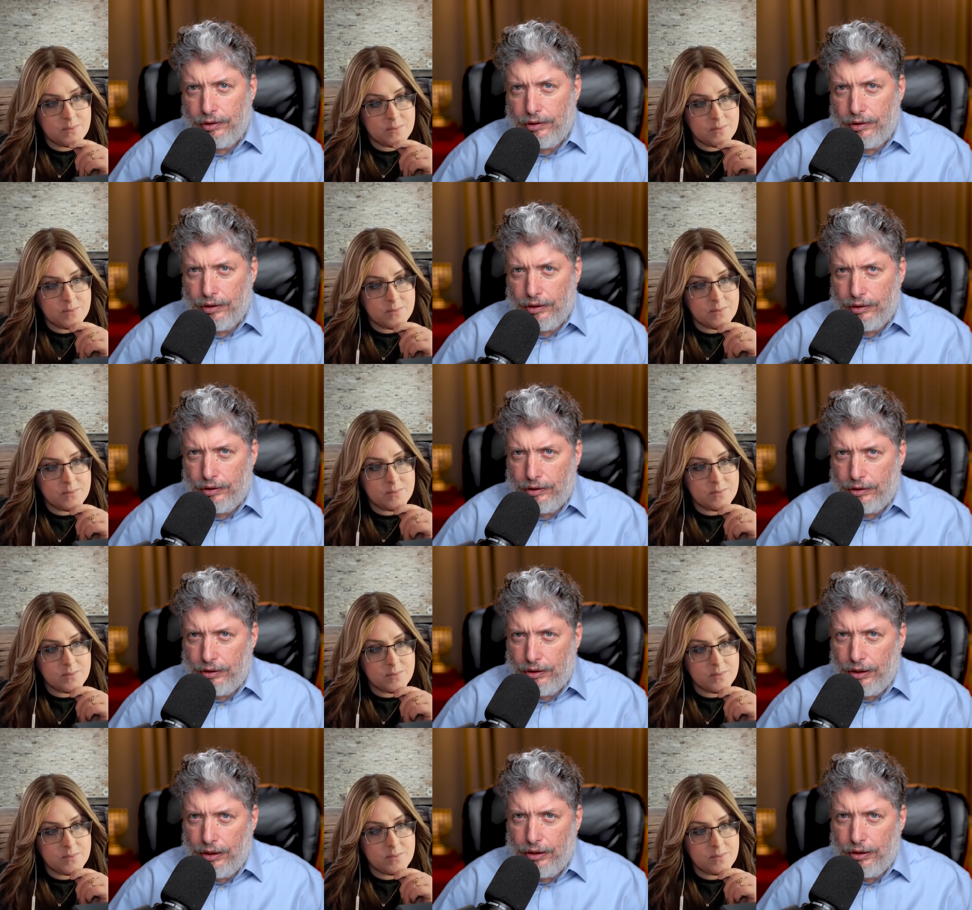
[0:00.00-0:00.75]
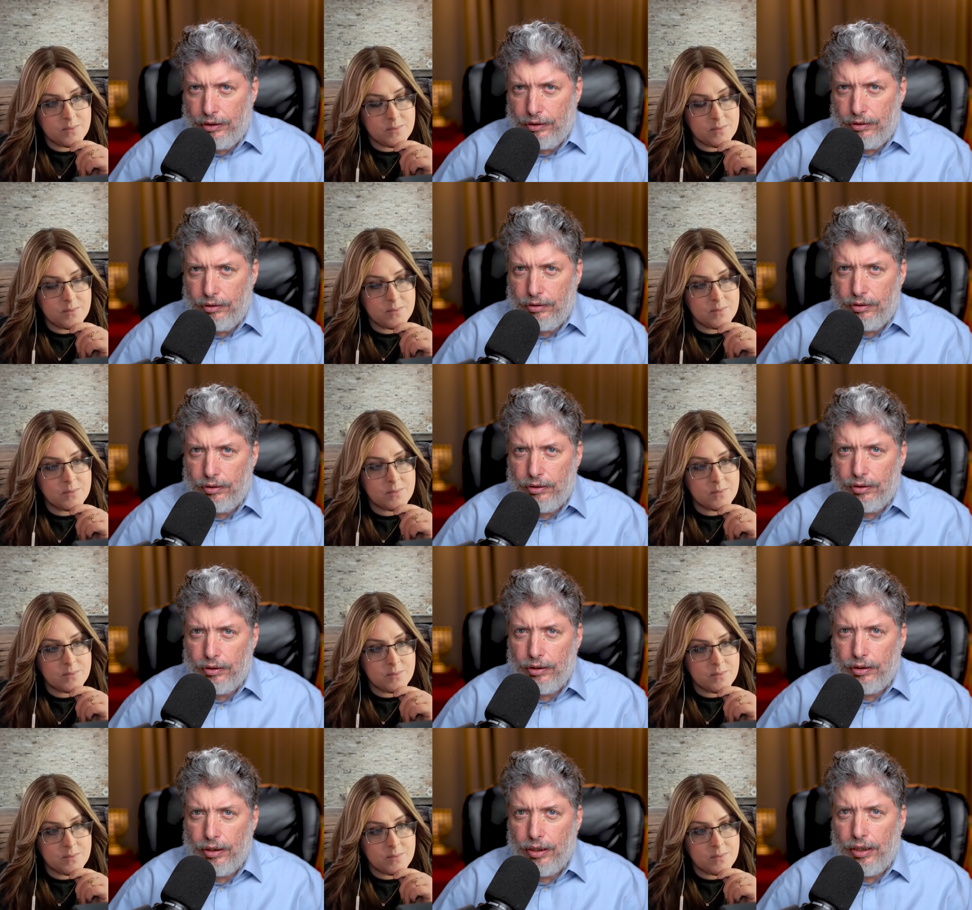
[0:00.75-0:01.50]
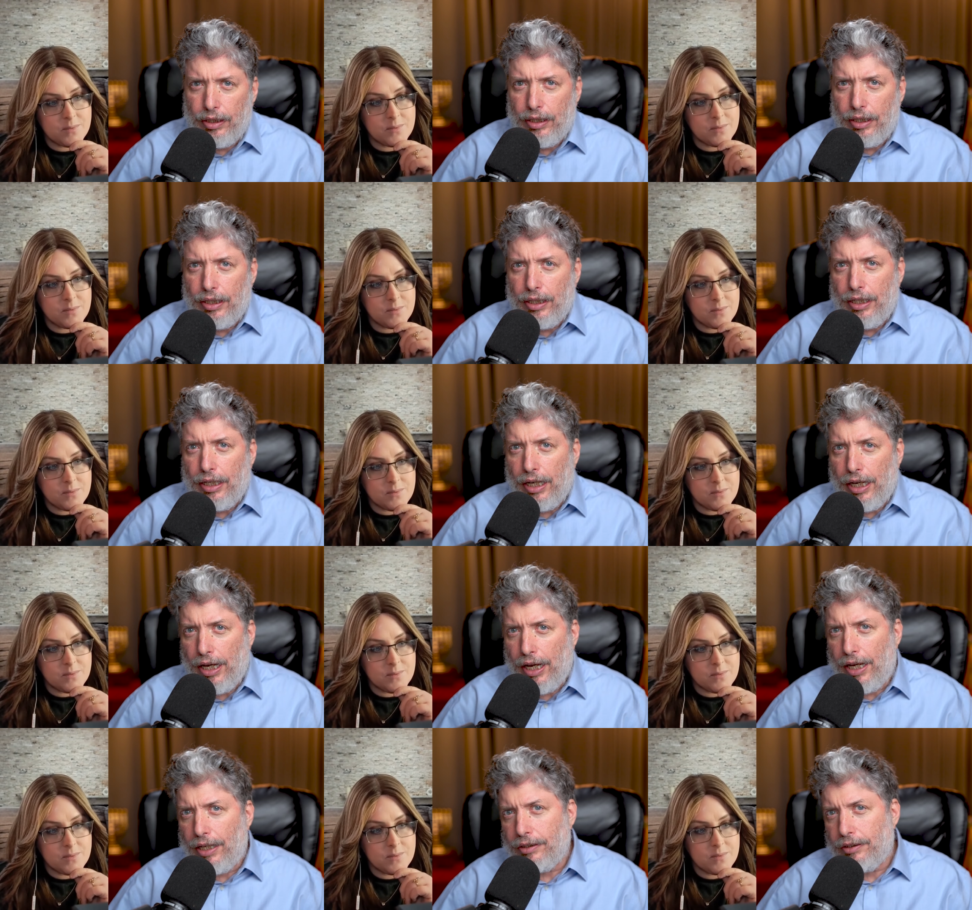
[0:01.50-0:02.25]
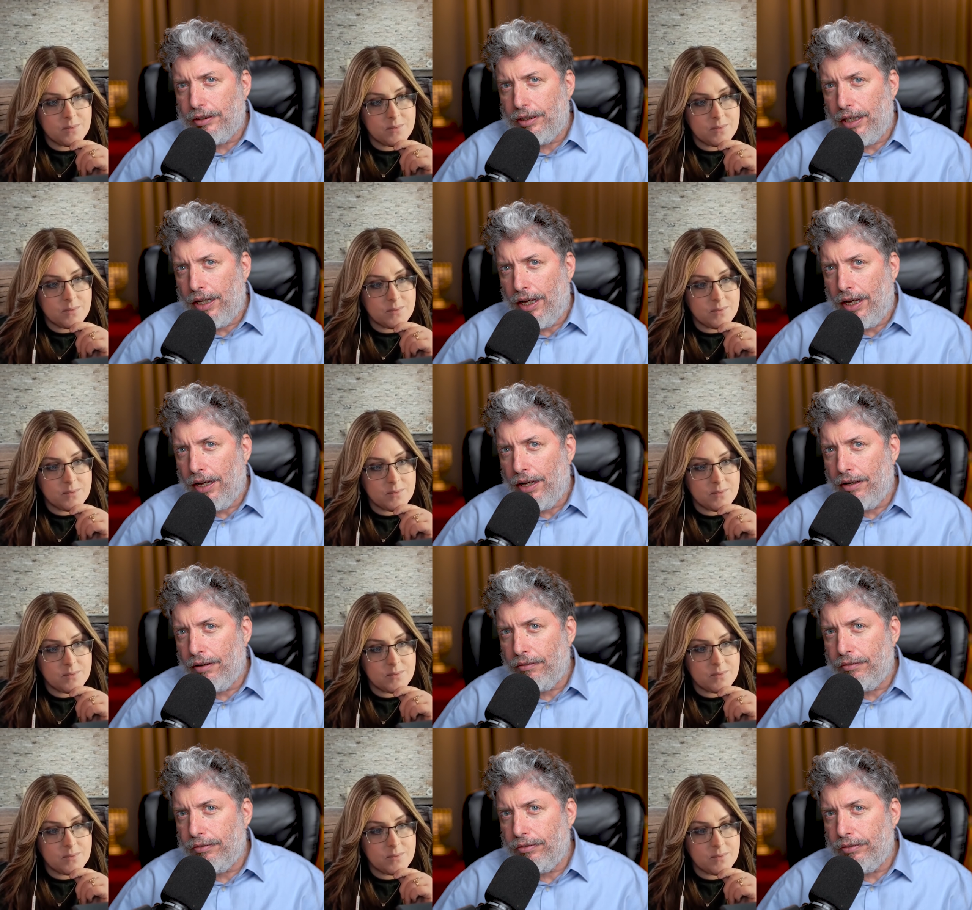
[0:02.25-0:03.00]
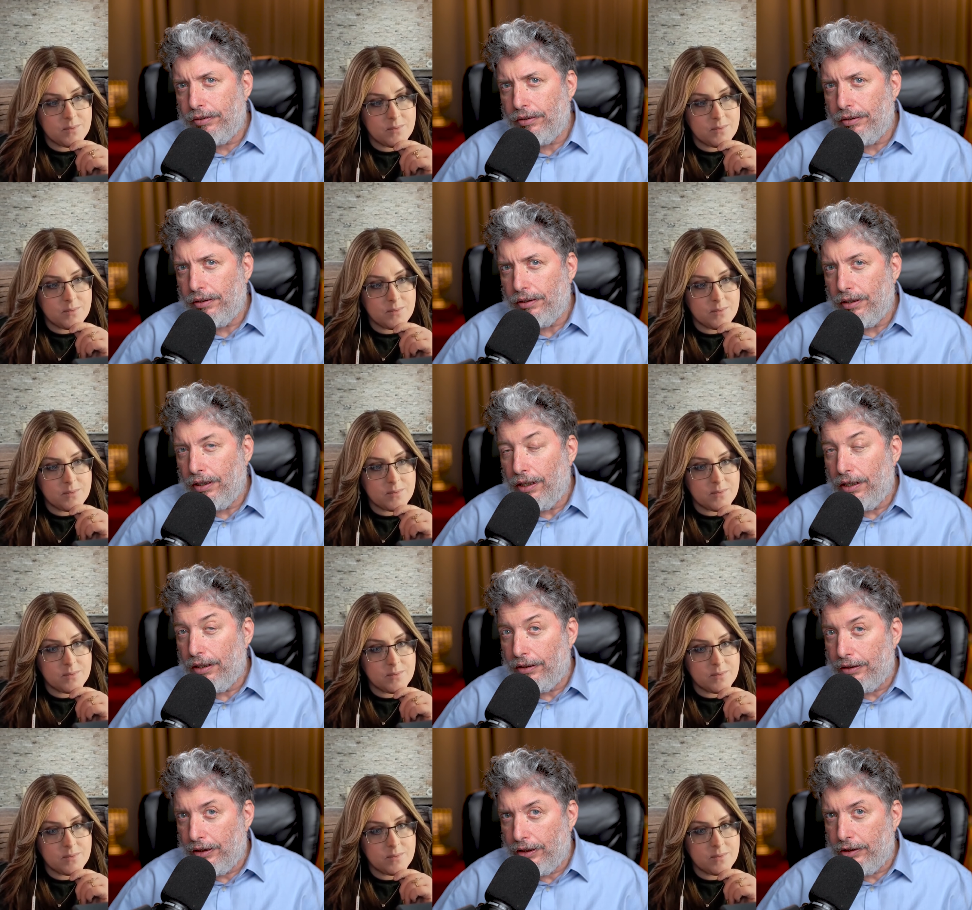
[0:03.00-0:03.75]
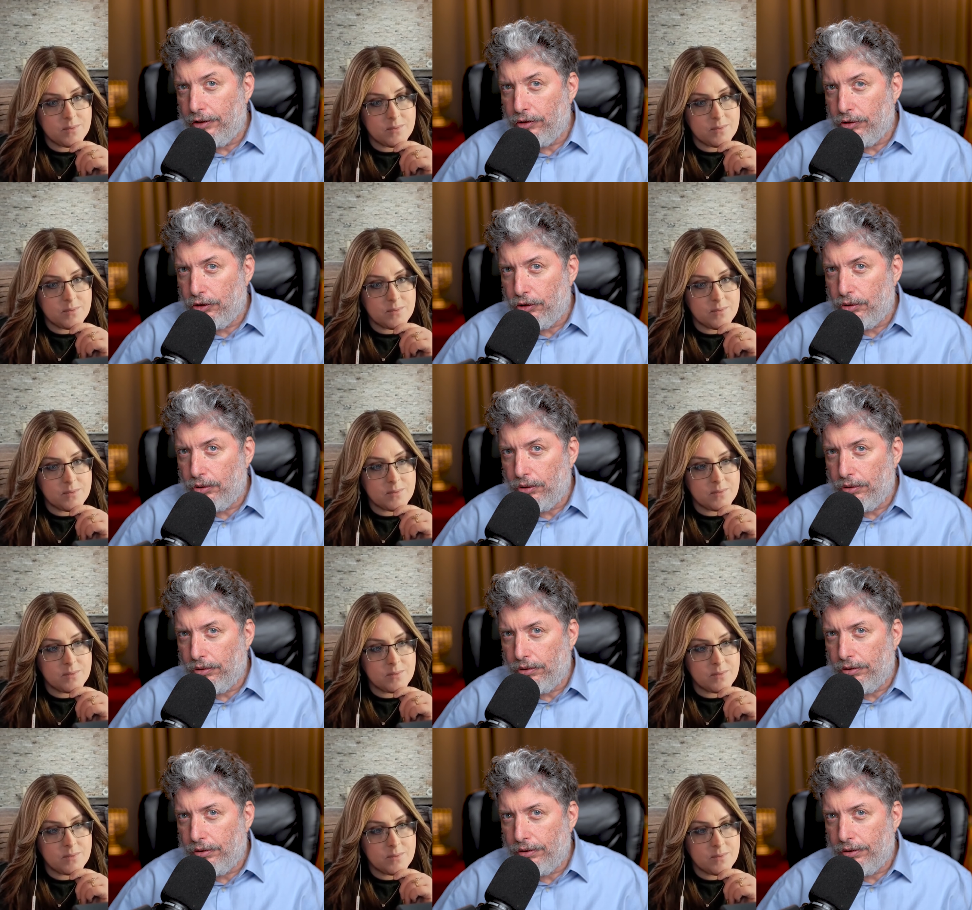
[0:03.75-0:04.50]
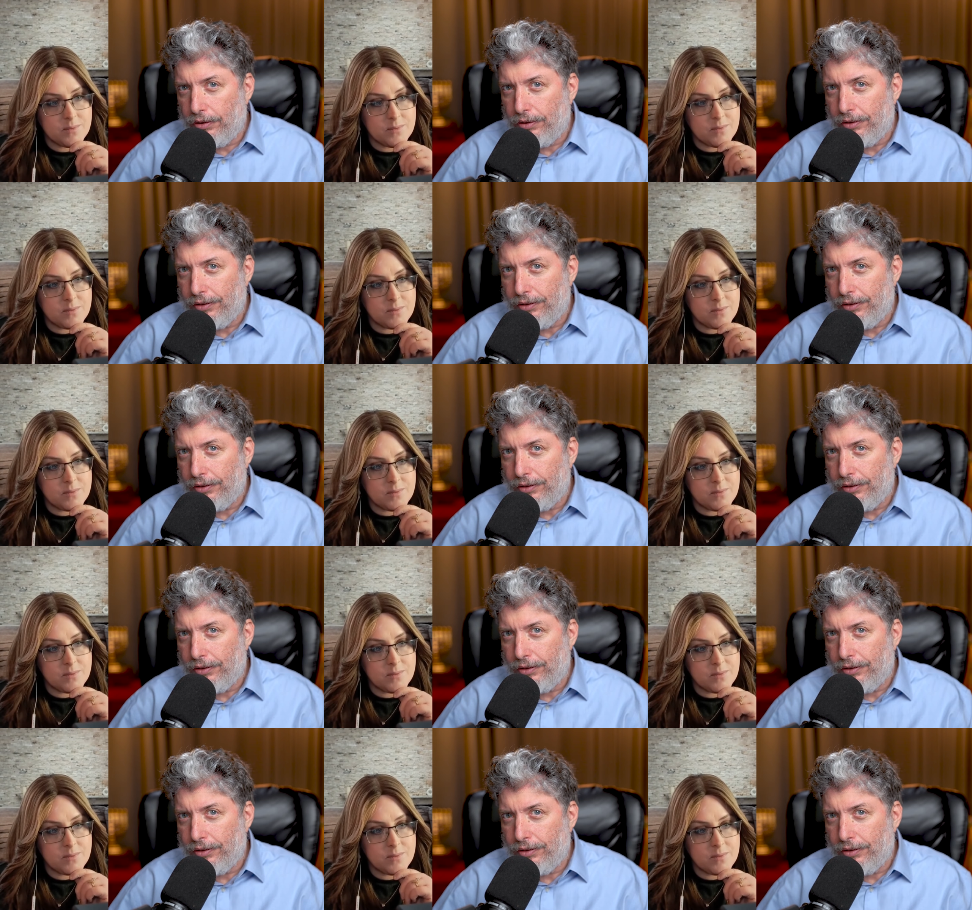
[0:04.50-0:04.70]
Speaker 1: succeeds has to have a little truth.